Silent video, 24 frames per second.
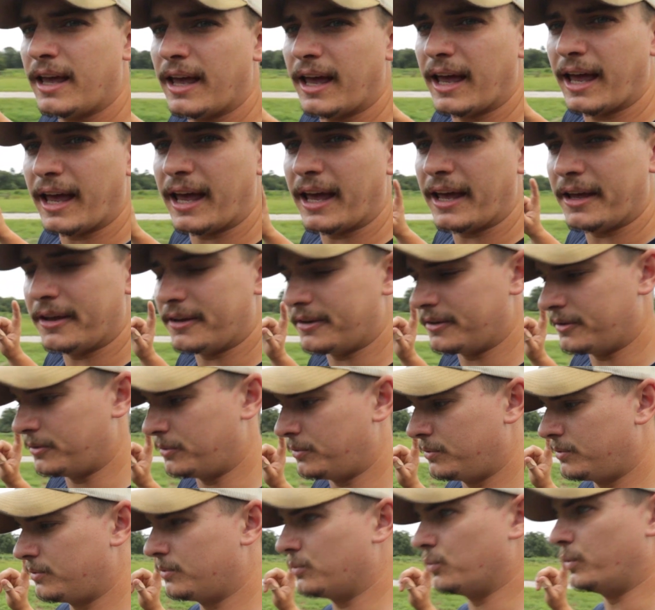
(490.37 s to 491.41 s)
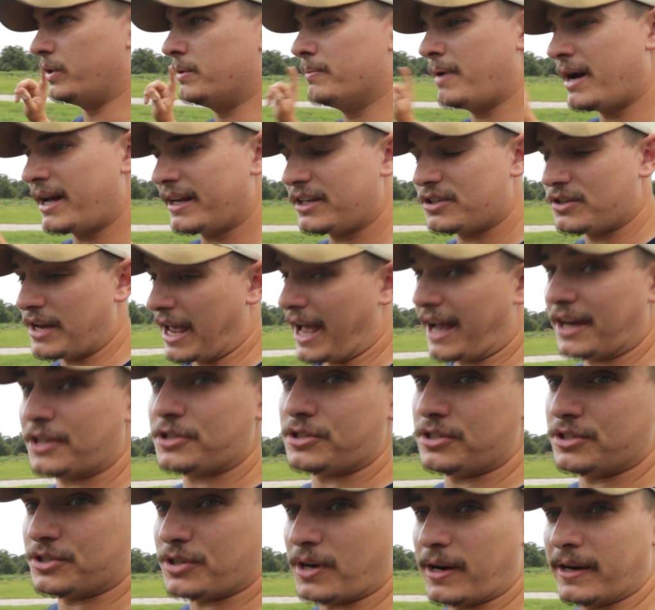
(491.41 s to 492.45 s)
and we might
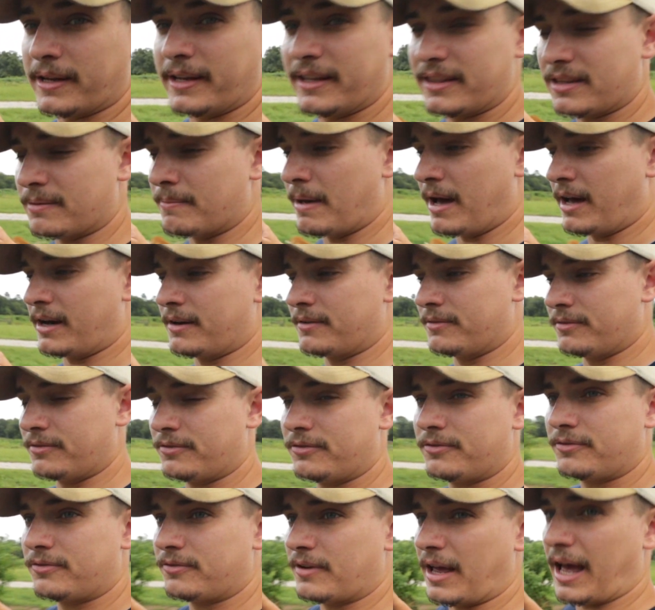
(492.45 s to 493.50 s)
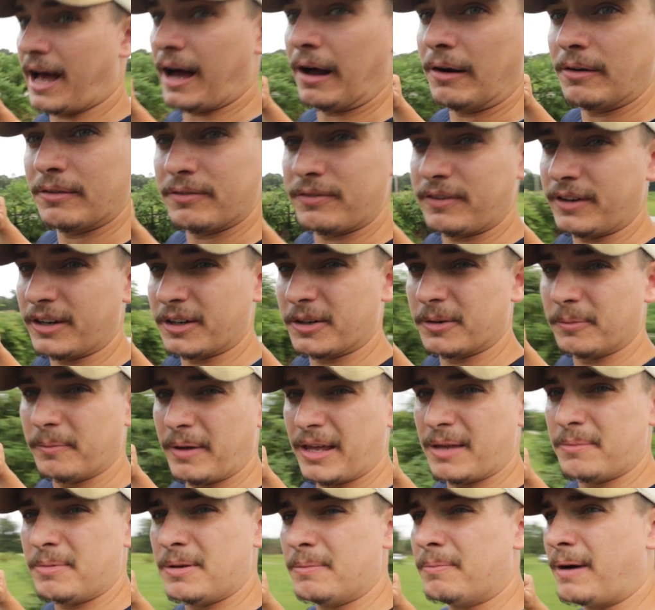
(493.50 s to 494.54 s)
actually try to get them out of here
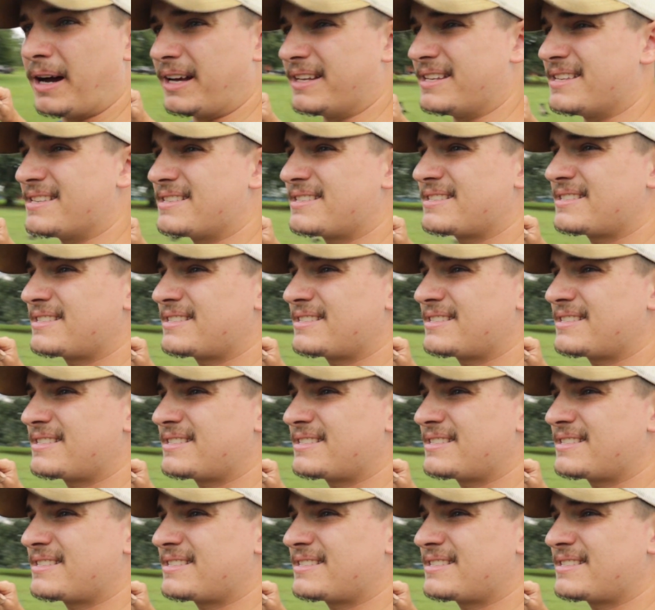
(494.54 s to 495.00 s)
maybe by...